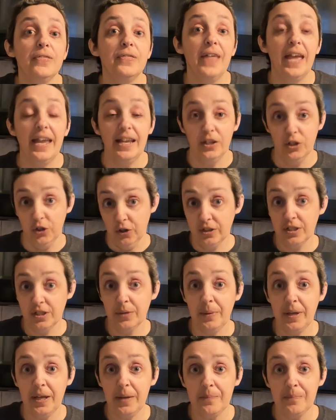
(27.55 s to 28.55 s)
they look
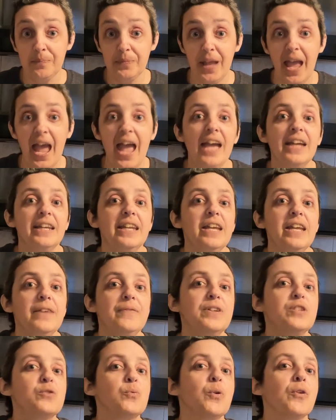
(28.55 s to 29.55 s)
to be, and
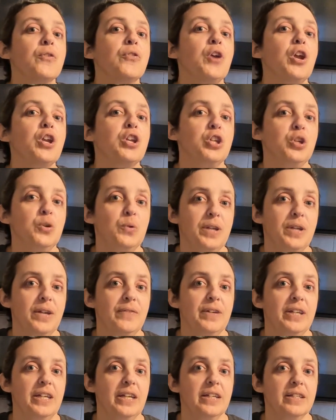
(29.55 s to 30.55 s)
if it's worth you
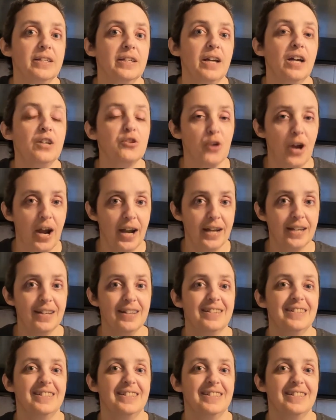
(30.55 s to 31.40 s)
giving it a try.